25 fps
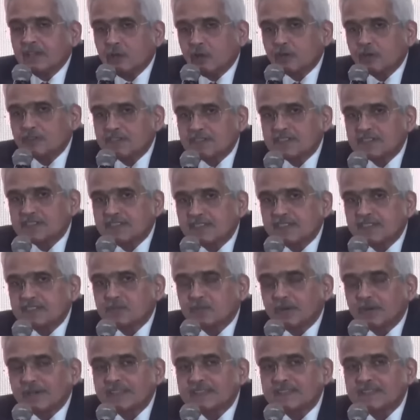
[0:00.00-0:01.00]

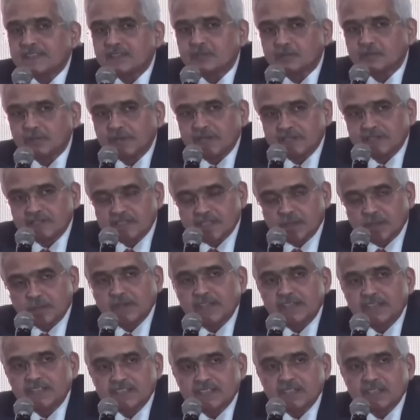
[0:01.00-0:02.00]
Logistics wise,
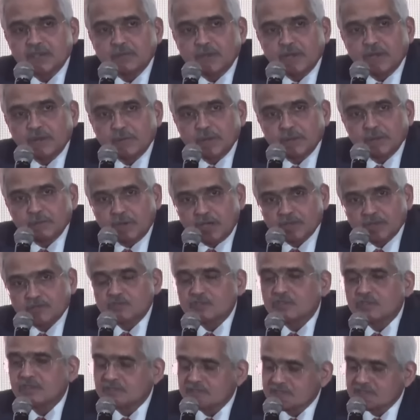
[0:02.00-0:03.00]
CBDC will be
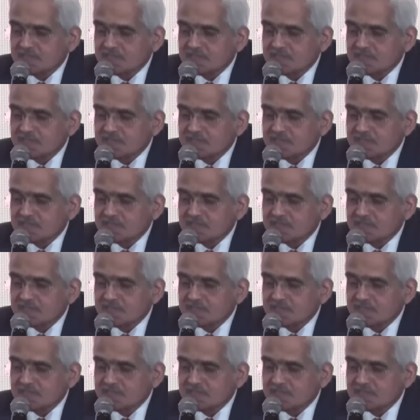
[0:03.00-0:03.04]
much